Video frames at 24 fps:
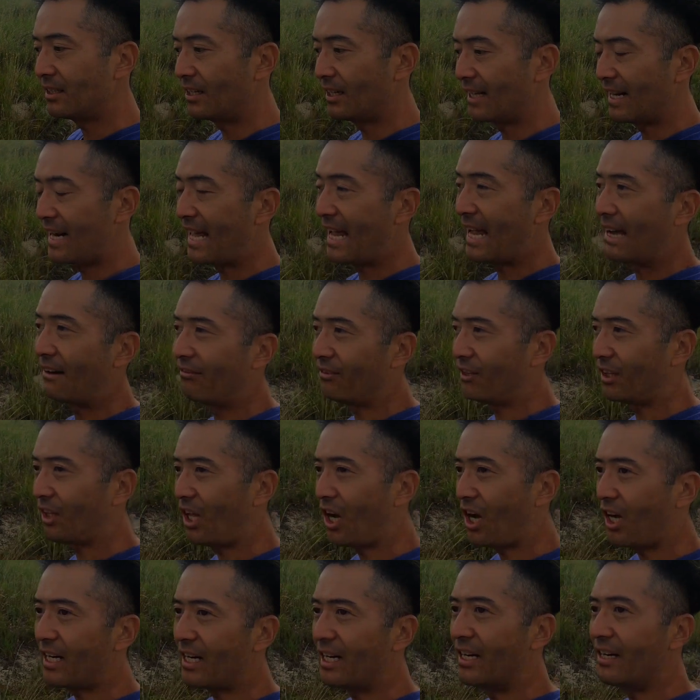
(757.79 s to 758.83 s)
you're going to have a
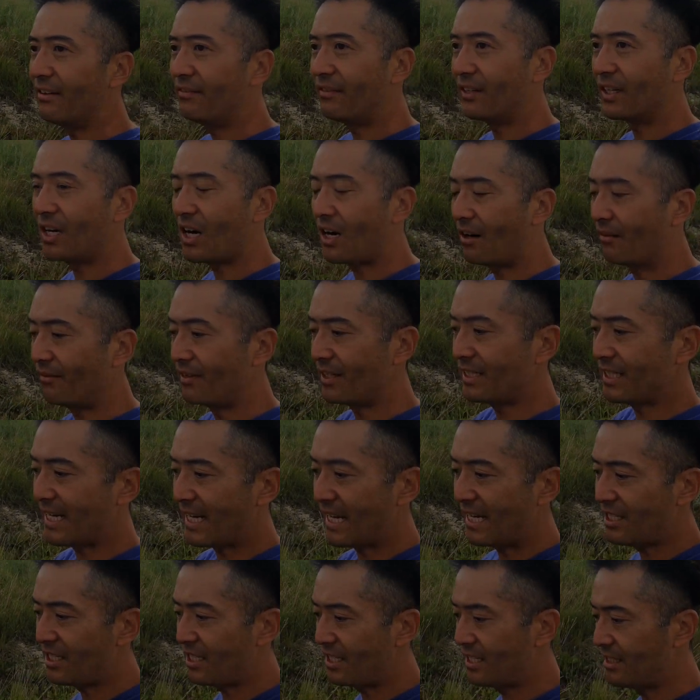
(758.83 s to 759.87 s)
lot of different
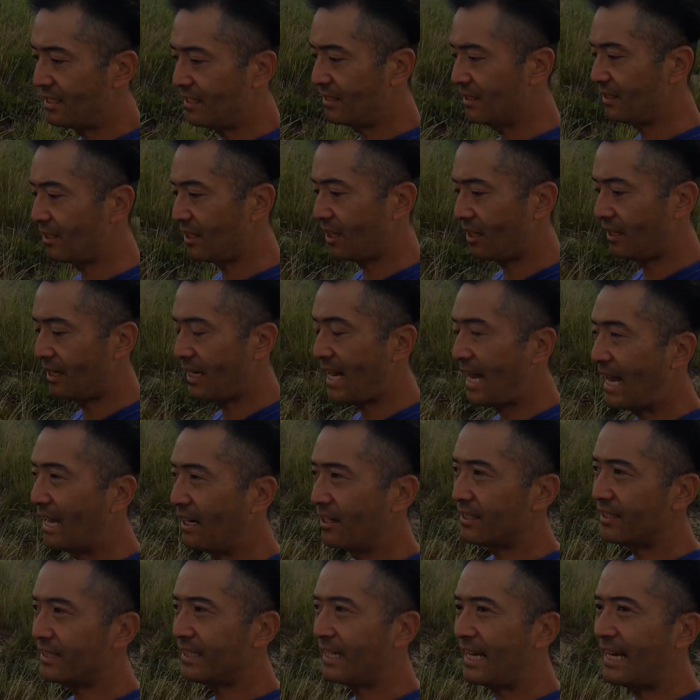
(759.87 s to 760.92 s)
conversations on
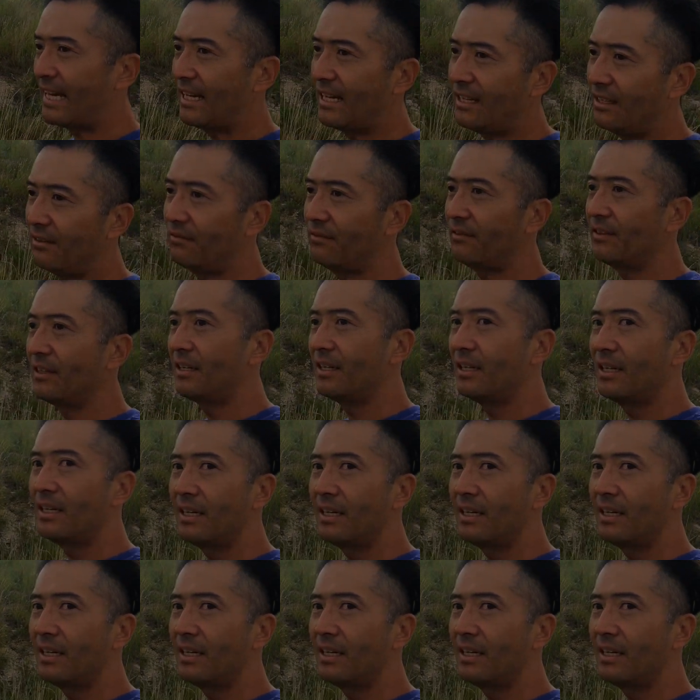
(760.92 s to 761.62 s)
how to save.